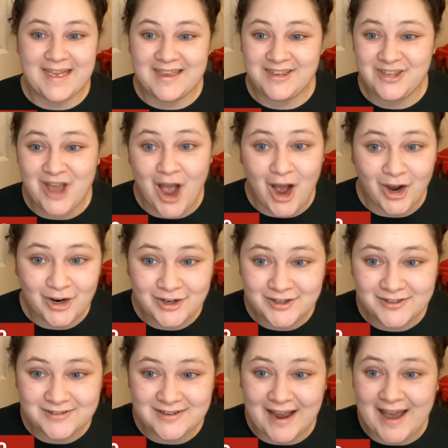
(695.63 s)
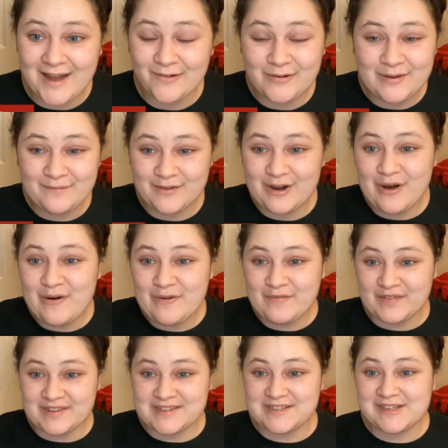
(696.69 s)
young. I don't even know
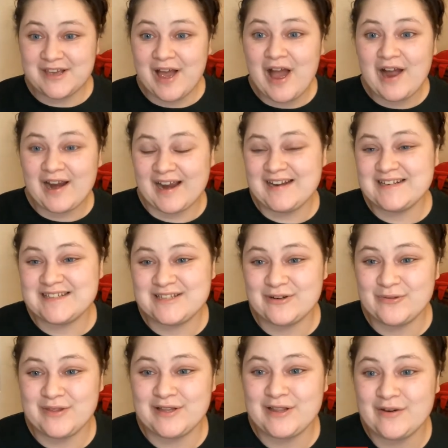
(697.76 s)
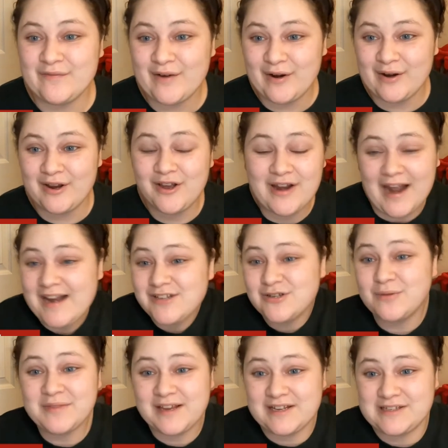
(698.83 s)
if it's young. I just don't think they're very good. I just
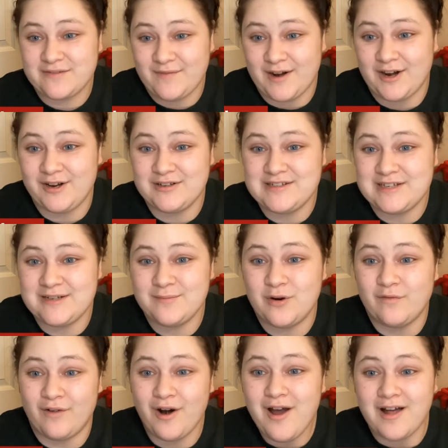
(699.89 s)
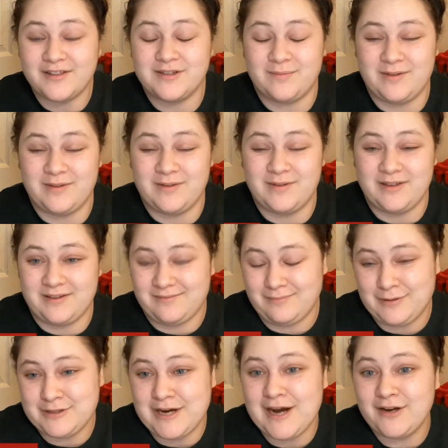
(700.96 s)
don't think it's a very good team overall, to be
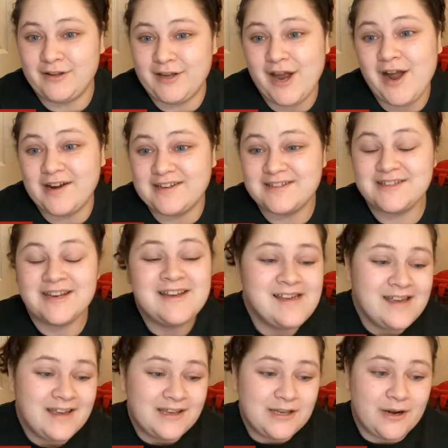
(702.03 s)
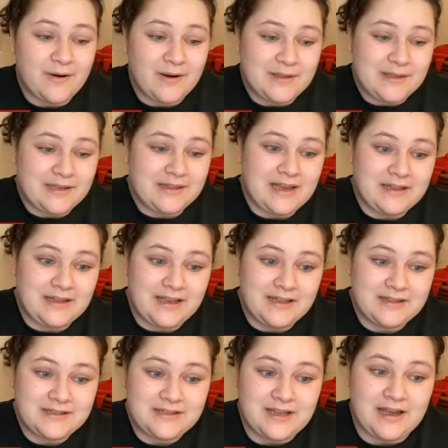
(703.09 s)
entirely honest. You know, I think that
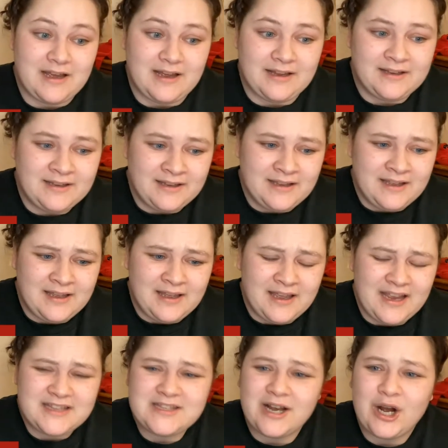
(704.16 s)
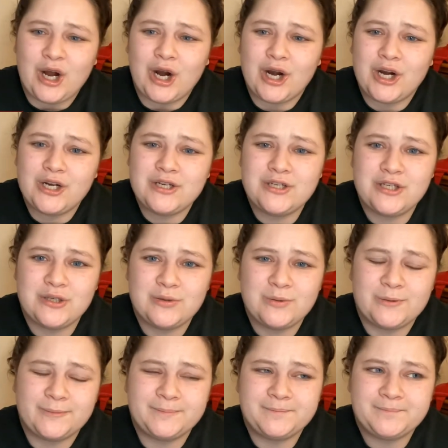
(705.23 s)
it's hard
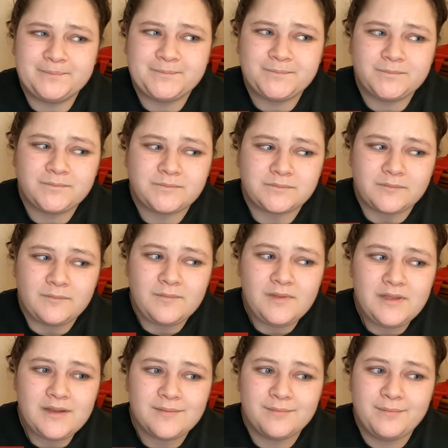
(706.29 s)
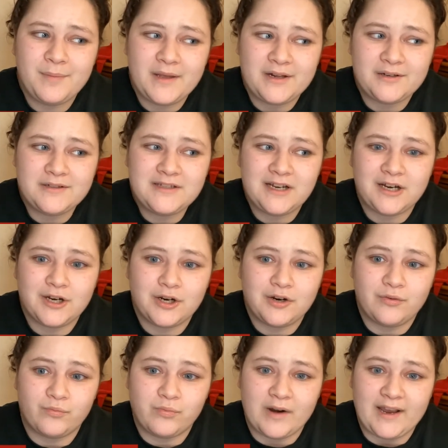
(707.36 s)
to build a
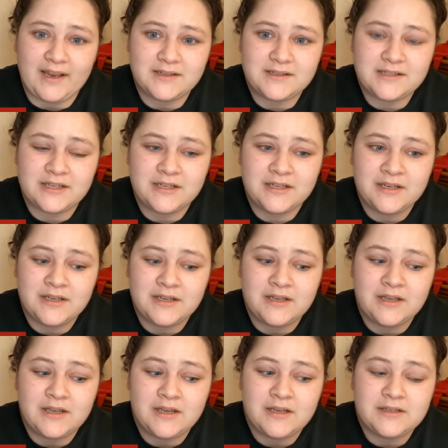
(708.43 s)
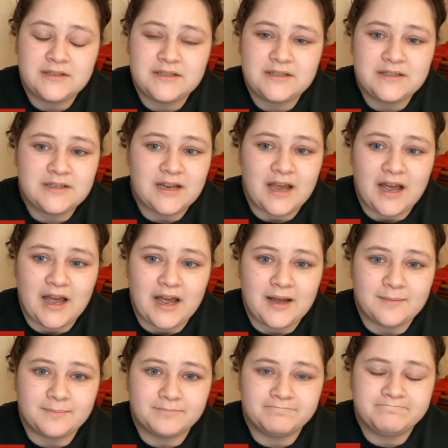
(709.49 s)
great,
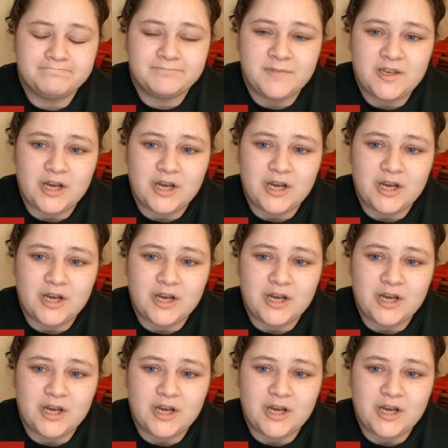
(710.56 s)
talented,